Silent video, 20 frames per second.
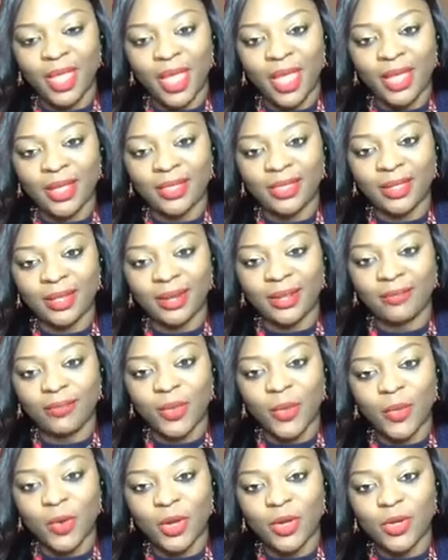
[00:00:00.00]
and that
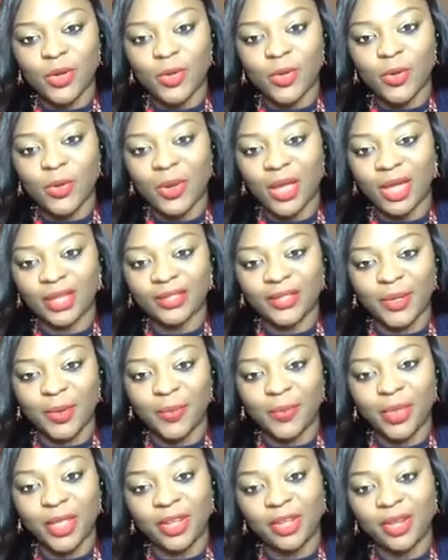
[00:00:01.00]
everyone who has an
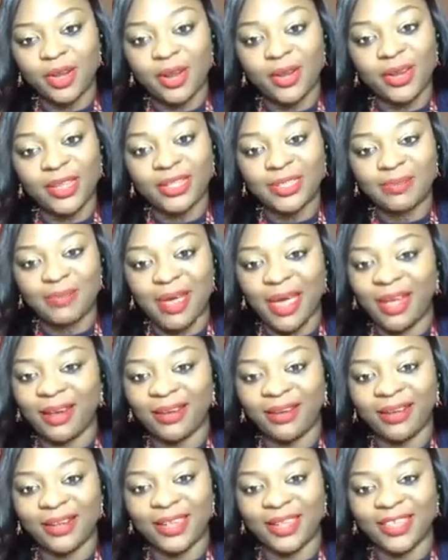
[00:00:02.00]
opinion on this
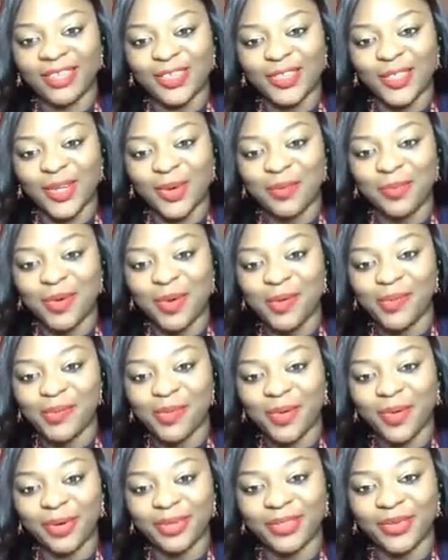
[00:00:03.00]
matter can jump on
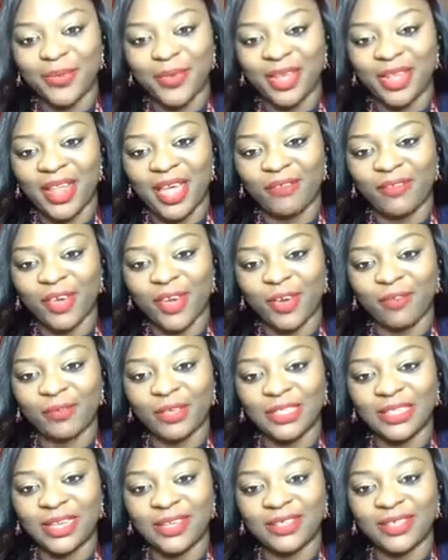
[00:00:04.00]
board so we can have a
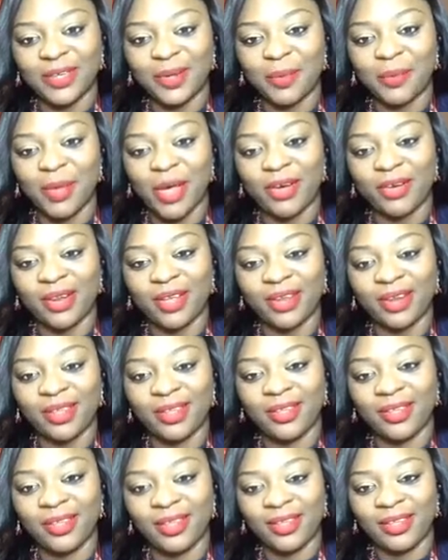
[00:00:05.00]
conversation about it.
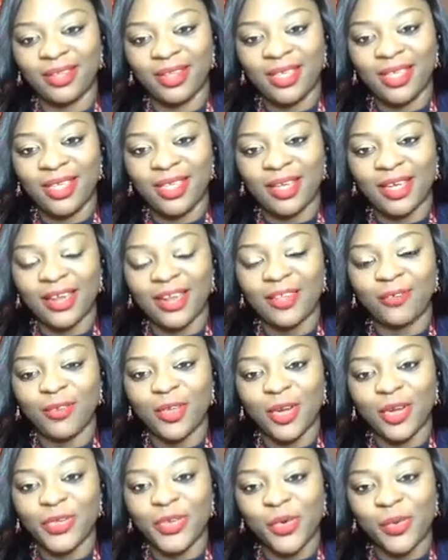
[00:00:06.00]
And if
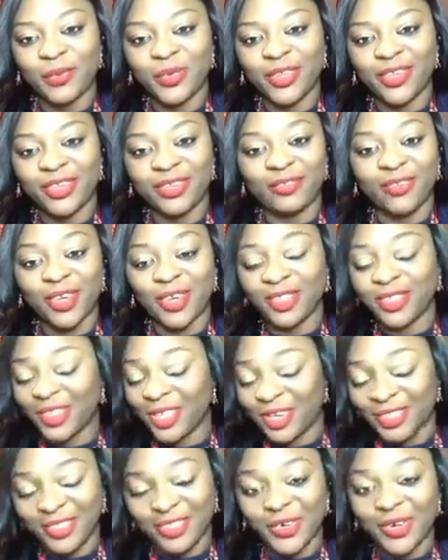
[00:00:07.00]

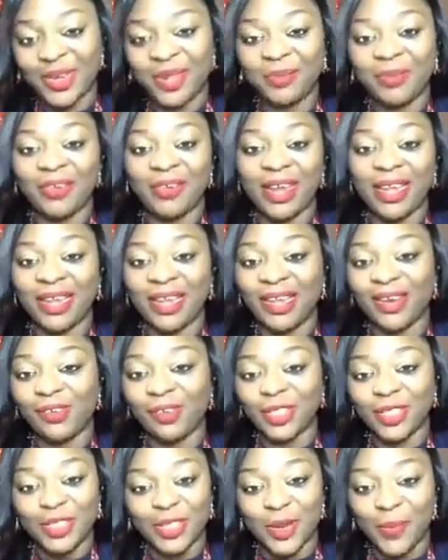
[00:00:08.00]
you're joining me right now
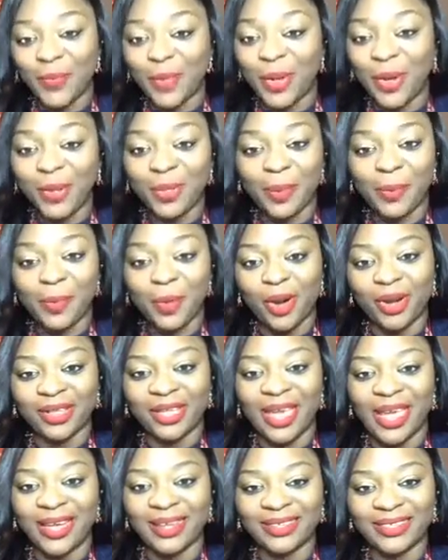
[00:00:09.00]
or jumping on the
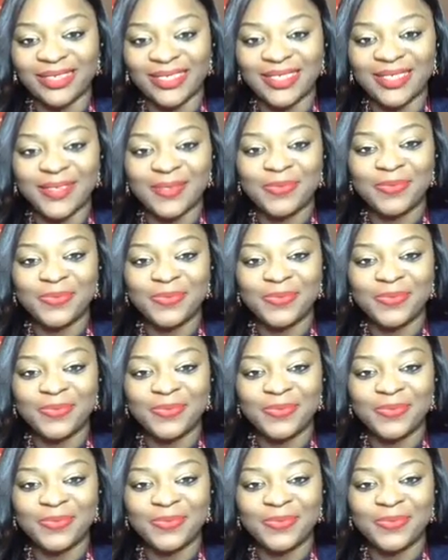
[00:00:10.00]
broadcast,